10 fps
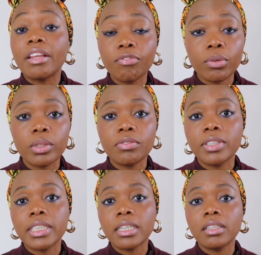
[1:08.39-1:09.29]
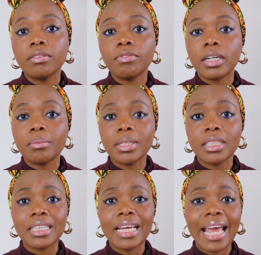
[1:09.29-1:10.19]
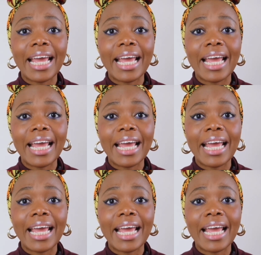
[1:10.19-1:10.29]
influence vaginal environment